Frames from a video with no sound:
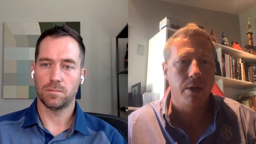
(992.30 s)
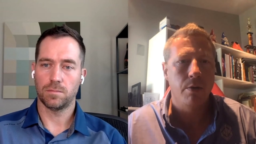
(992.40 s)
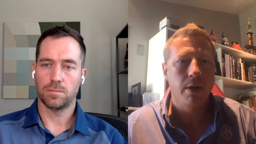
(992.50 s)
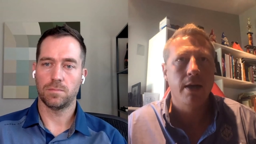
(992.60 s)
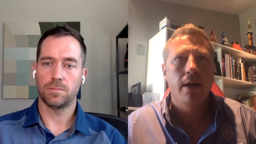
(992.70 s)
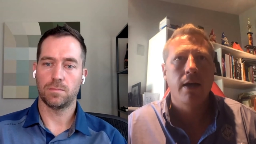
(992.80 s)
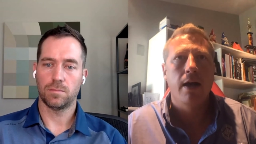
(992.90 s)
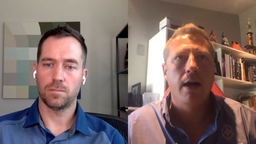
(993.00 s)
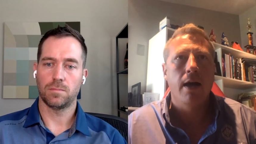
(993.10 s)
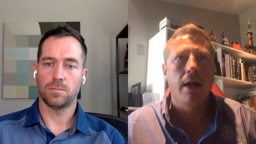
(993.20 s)
Speaker 1: execute,
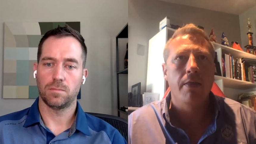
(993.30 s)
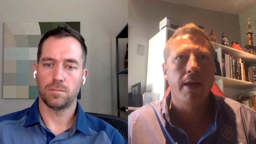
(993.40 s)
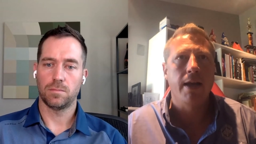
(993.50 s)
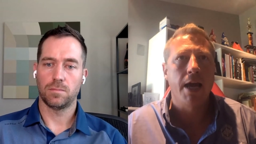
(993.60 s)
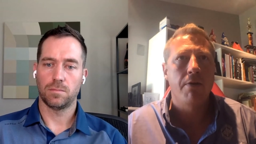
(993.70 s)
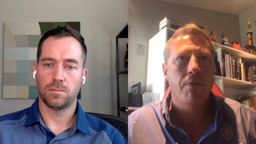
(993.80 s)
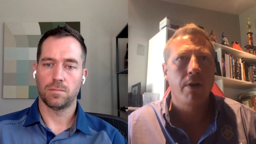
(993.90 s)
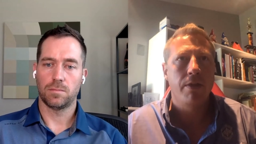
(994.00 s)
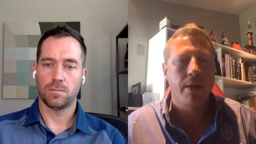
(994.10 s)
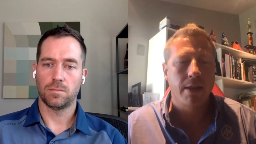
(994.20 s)

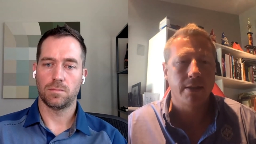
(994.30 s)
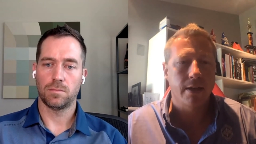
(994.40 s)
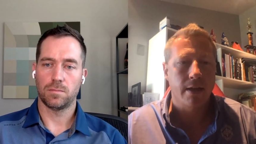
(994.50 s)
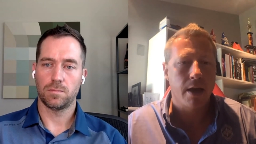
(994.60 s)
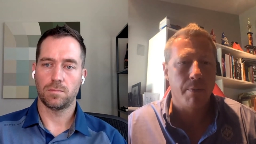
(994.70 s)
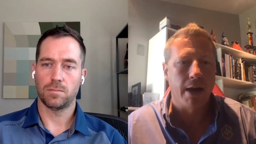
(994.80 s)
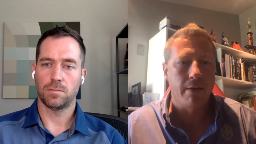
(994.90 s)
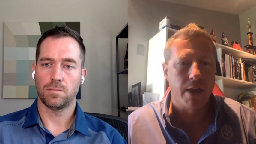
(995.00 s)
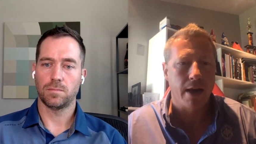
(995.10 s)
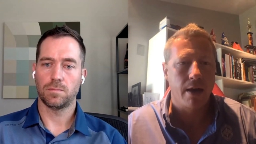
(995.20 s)
then everything that's going
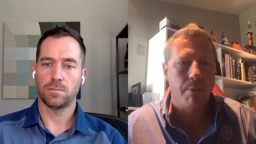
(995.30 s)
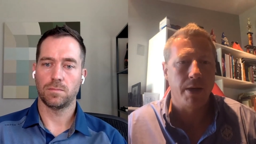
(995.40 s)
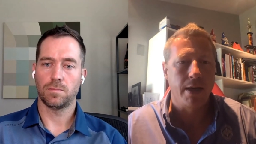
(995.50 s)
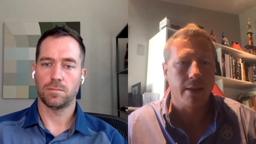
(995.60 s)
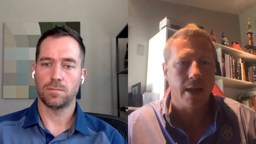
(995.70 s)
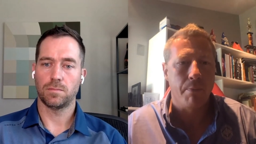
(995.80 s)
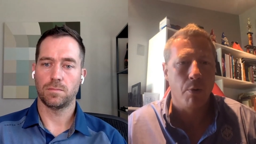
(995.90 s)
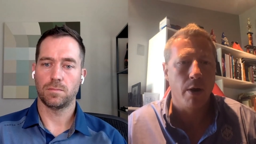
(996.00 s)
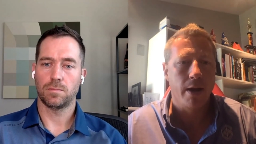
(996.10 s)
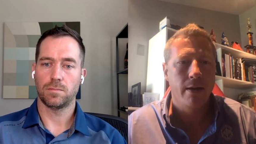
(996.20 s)
to come out of that
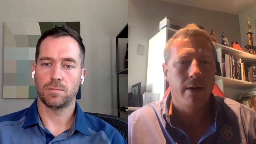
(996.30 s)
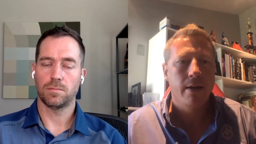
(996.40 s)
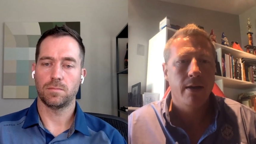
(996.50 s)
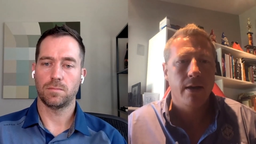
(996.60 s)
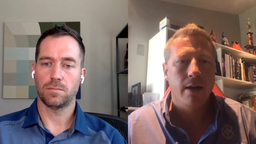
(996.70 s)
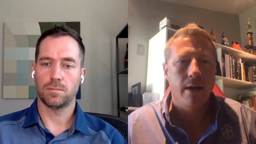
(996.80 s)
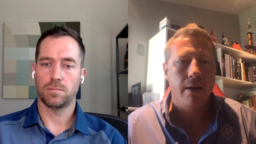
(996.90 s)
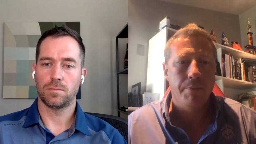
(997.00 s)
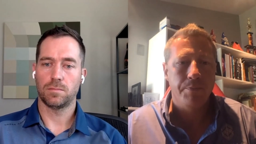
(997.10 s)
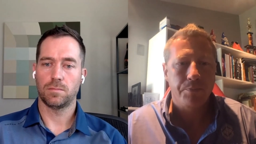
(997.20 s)
company at that point,
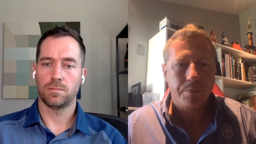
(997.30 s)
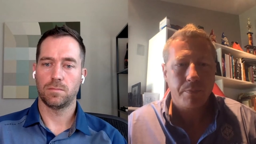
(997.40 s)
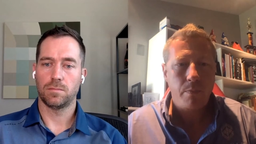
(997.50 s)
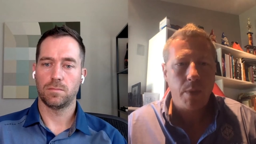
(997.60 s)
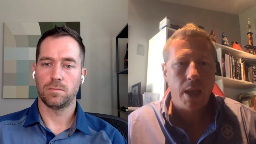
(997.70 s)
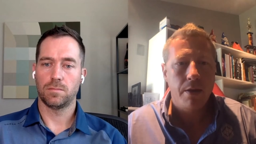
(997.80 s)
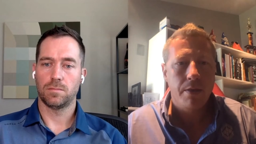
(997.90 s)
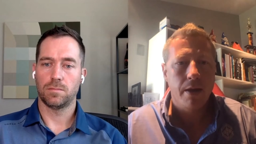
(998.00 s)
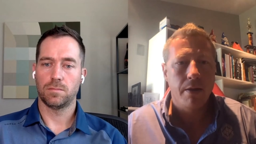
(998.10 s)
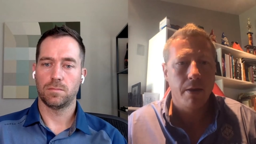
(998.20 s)

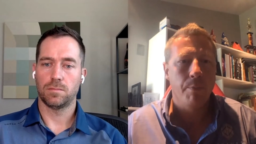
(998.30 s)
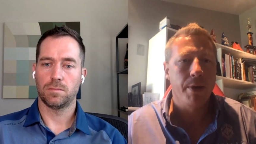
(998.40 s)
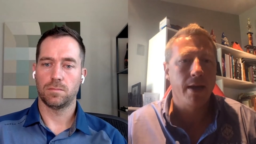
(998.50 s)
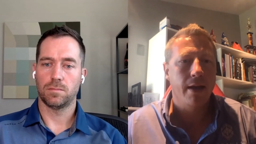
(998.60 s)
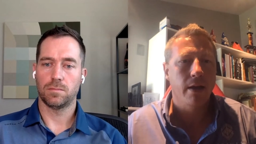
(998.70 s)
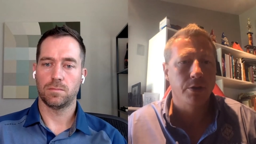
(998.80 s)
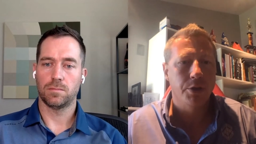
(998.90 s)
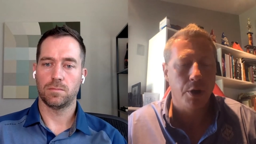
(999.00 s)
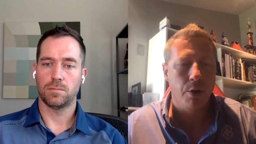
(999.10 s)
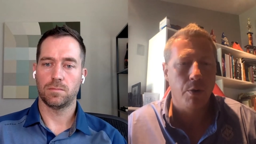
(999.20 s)
they're
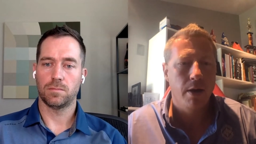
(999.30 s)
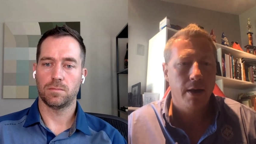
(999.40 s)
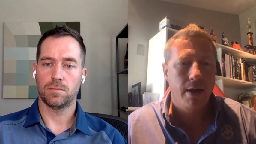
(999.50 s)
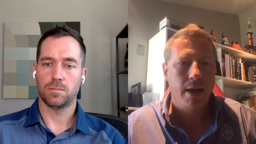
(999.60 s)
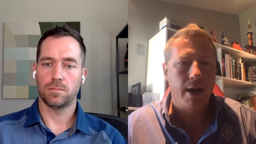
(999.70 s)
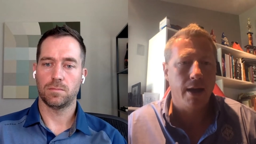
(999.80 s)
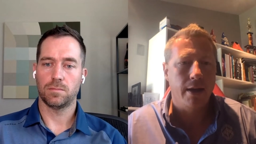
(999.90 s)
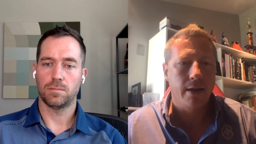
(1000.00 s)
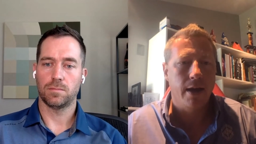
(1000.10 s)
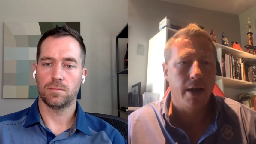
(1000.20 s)
being held to
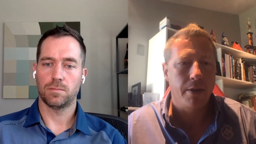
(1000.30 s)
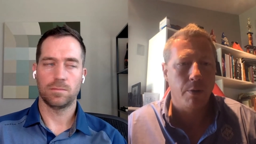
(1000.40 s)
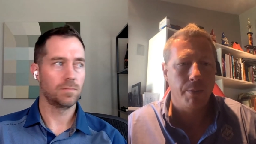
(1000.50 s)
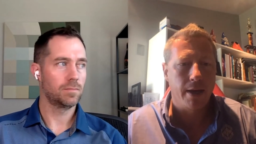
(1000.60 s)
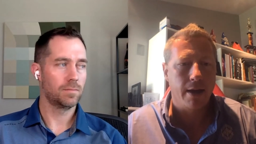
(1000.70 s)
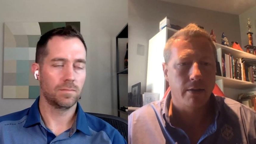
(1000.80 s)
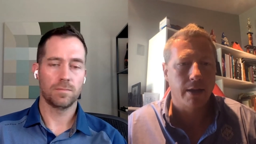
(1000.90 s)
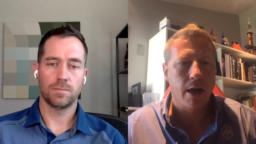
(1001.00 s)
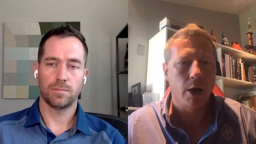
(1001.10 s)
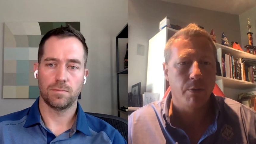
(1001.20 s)
and they're
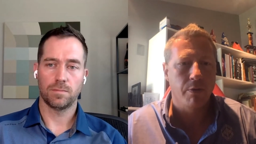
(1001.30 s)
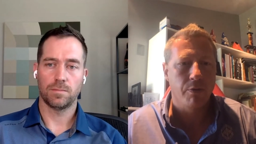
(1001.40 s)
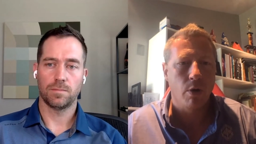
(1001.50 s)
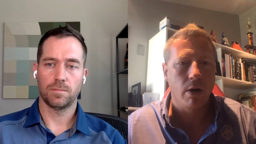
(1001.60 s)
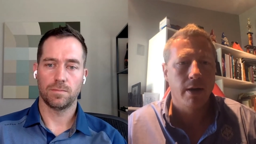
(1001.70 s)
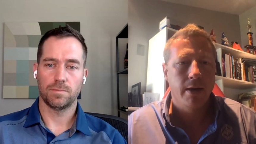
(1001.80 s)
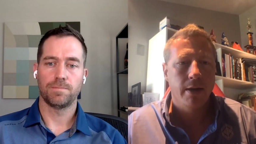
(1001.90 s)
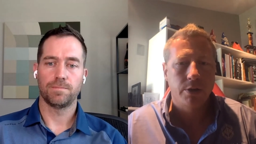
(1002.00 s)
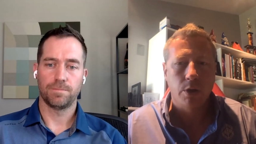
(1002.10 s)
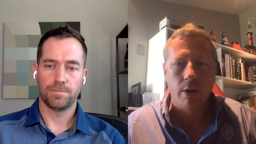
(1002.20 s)
being held accountable
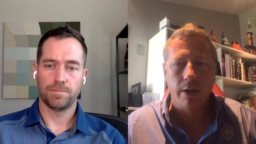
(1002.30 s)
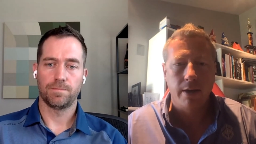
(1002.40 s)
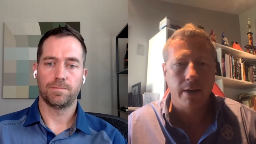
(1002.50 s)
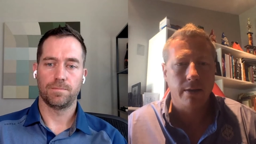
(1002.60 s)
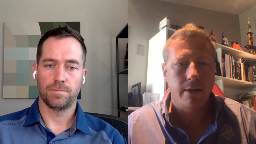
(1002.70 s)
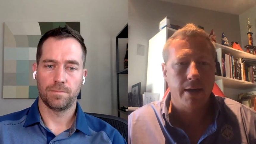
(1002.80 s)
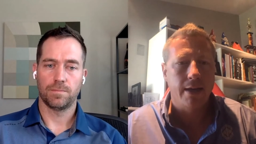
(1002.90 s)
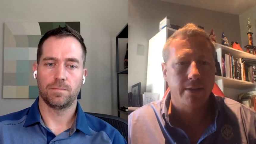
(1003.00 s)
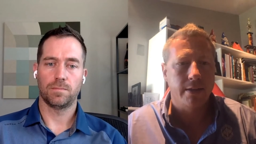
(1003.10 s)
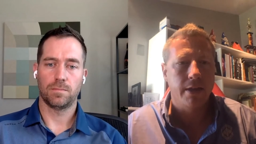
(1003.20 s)
for. So
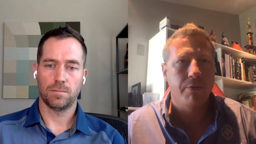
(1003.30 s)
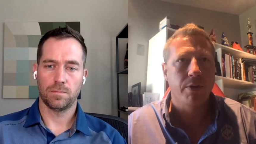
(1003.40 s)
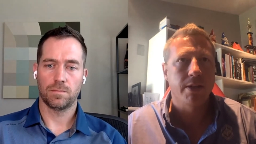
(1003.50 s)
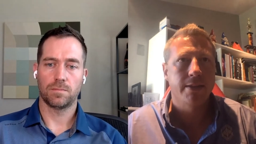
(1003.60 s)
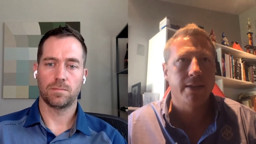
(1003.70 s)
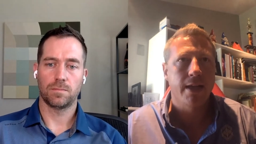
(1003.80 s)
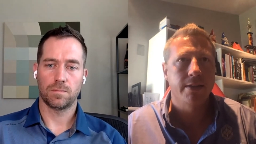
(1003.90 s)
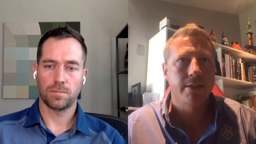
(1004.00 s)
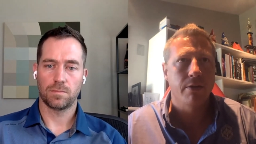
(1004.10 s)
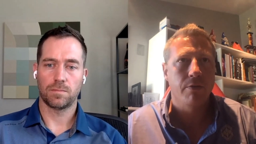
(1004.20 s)
it has a
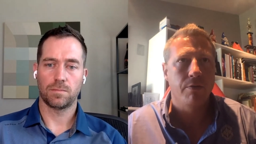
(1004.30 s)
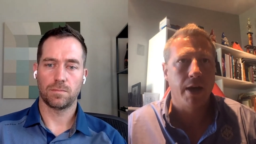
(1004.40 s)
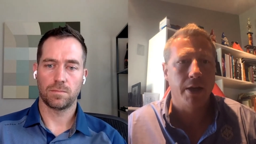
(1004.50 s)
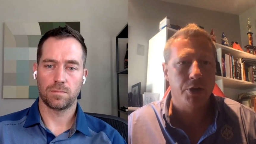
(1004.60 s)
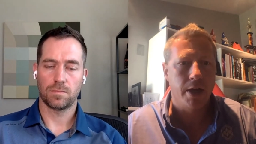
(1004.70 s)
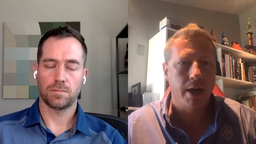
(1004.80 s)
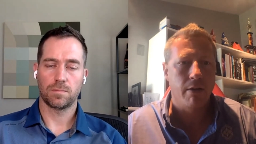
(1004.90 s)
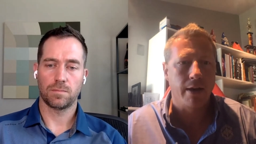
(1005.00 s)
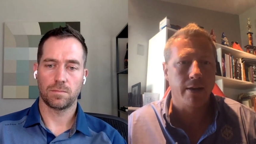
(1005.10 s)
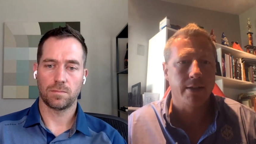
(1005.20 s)
different sense of
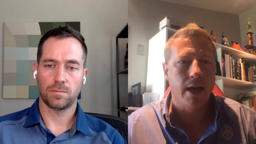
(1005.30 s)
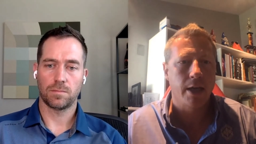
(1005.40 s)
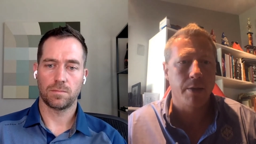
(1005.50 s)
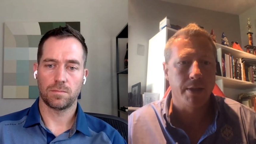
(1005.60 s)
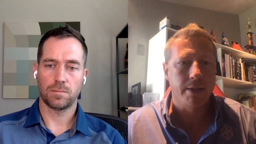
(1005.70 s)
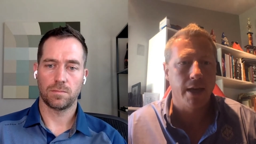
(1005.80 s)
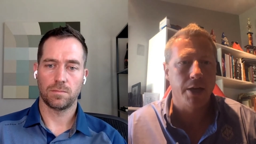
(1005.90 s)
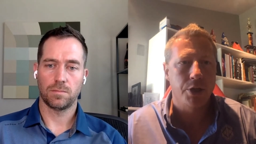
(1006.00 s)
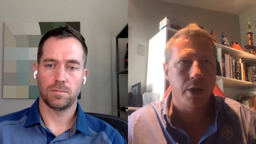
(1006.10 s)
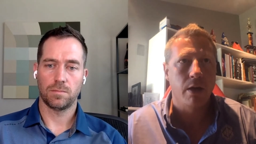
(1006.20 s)
engineering and
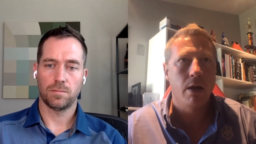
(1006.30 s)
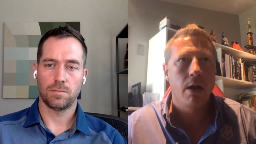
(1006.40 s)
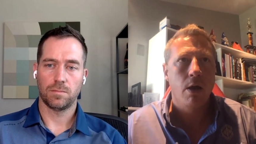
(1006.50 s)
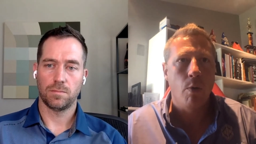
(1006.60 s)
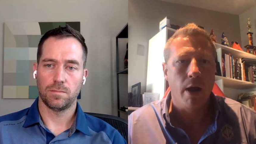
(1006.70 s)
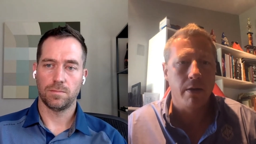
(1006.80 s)
documentation